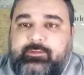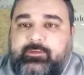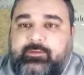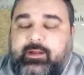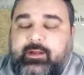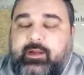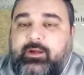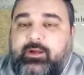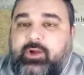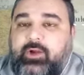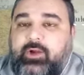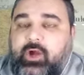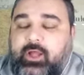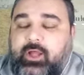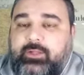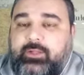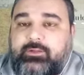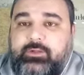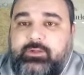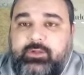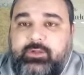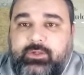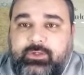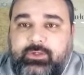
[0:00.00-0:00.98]
are not
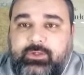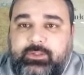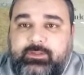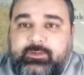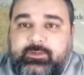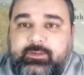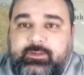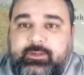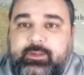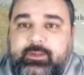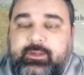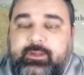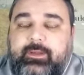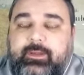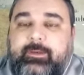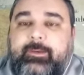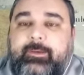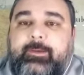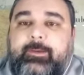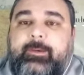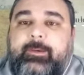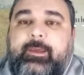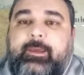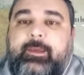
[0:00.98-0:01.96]
good.
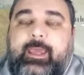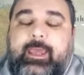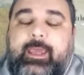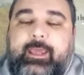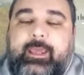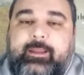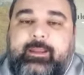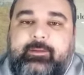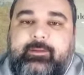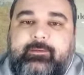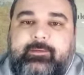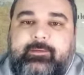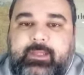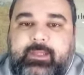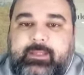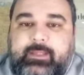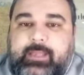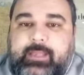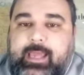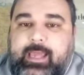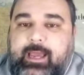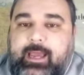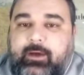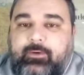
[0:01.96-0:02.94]
And
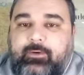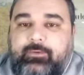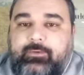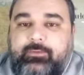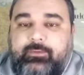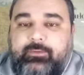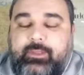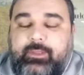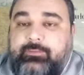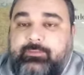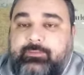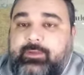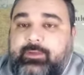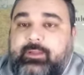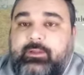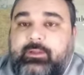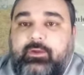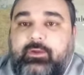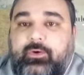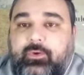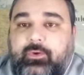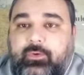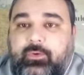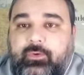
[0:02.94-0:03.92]
now, even
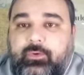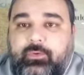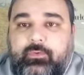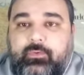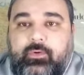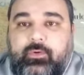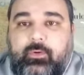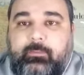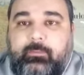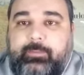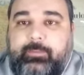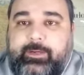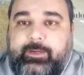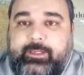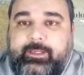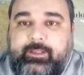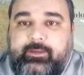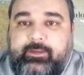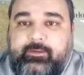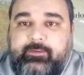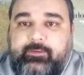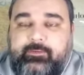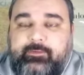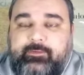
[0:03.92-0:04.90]
though
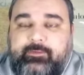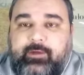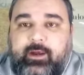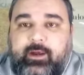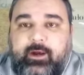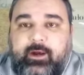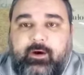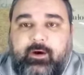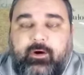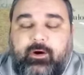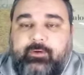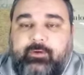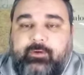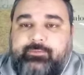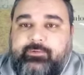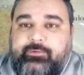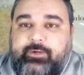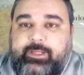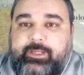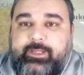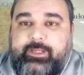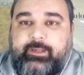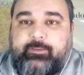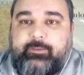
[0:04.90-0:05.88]
companies are
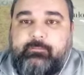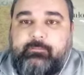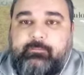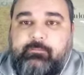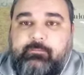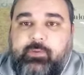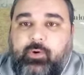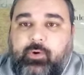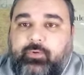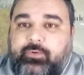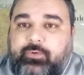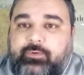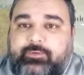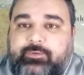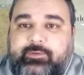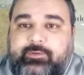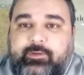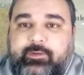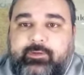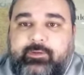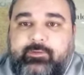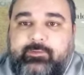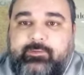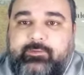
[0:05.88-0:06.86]
offering
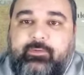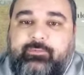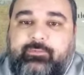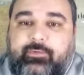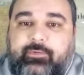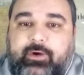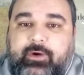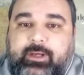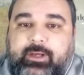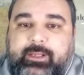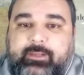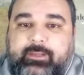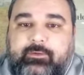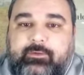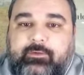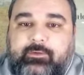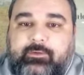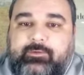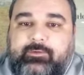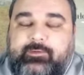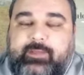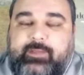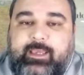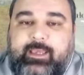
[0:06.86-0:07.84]
bonuses for them to
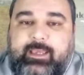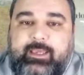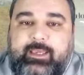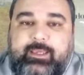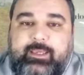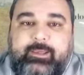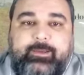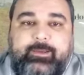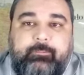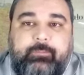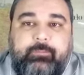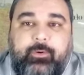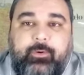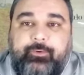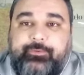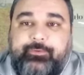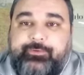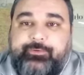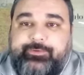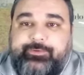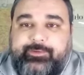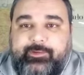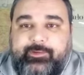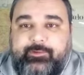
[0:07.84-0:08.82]
stay,
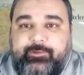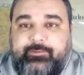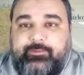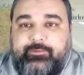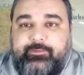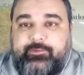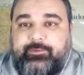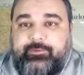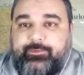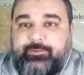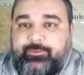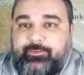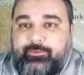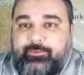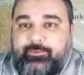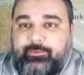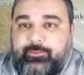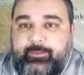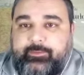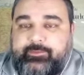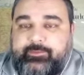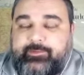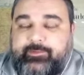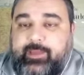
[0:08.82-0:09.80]
bonuses
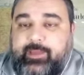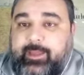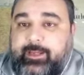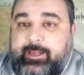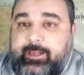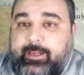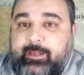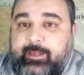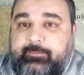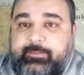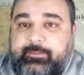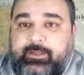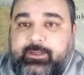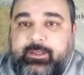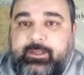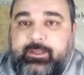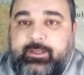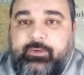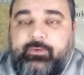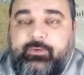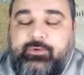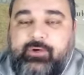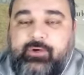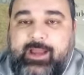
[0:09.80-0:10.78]
to sign up
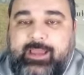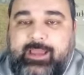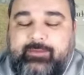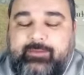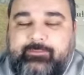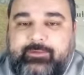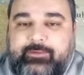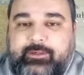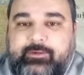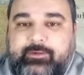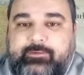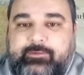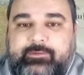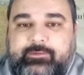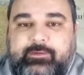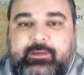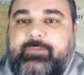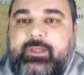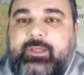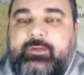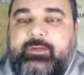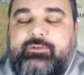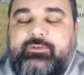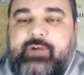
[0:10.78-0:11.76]
new drivers,
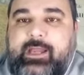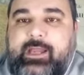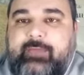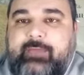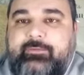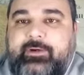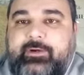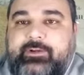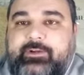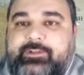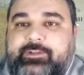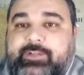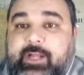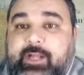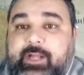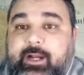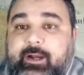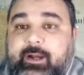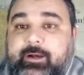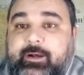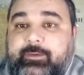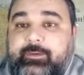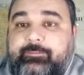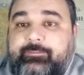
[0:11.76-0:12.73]
drivers
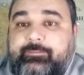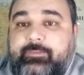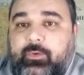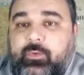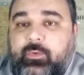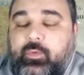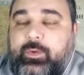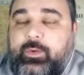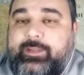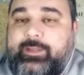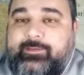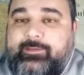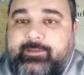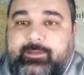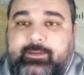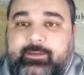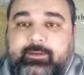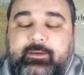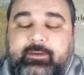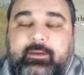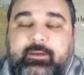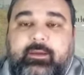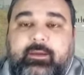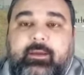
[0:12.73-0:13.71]
are
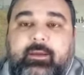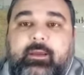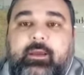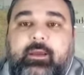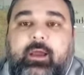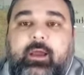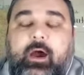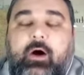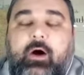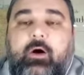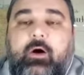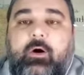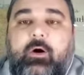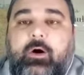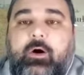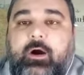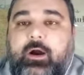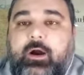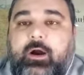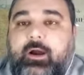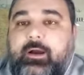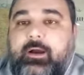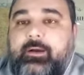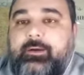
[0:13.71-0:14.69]
quitting
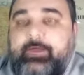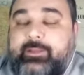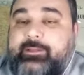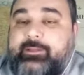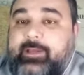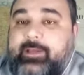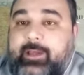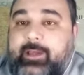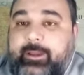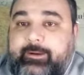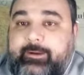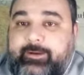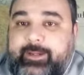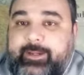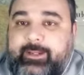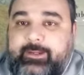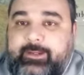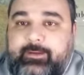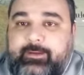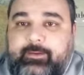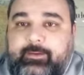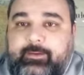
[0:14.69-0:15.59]
or retiring,